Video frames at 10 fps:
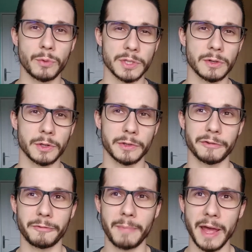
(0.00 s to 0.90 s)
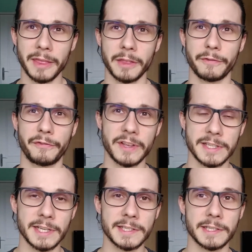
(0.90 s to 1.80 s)
It was a lot of math,
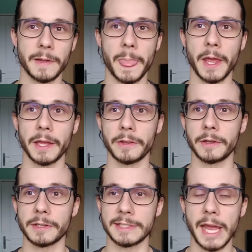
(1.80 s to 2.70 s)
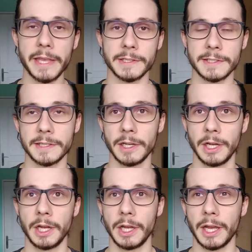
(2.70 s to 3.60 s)
physics, and science,
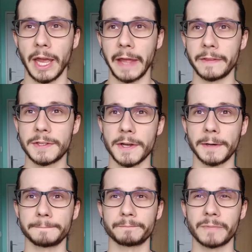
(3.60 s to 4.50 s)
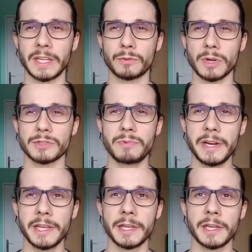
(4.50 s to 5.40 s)
and it was
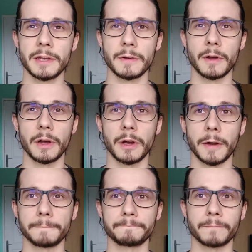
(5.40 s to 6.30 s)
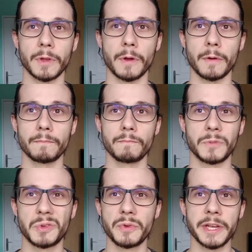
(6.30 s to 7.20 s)
really
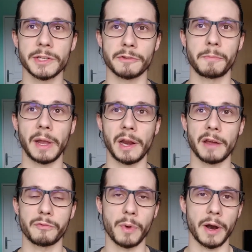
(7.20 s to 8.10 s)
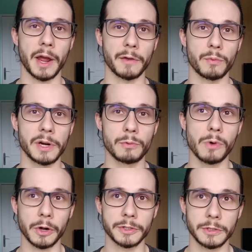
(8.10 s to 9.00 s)
2 years of my life where I really
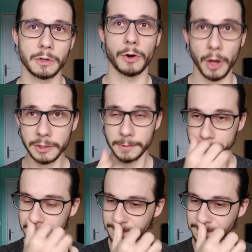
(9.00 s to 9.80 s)
worked a lot.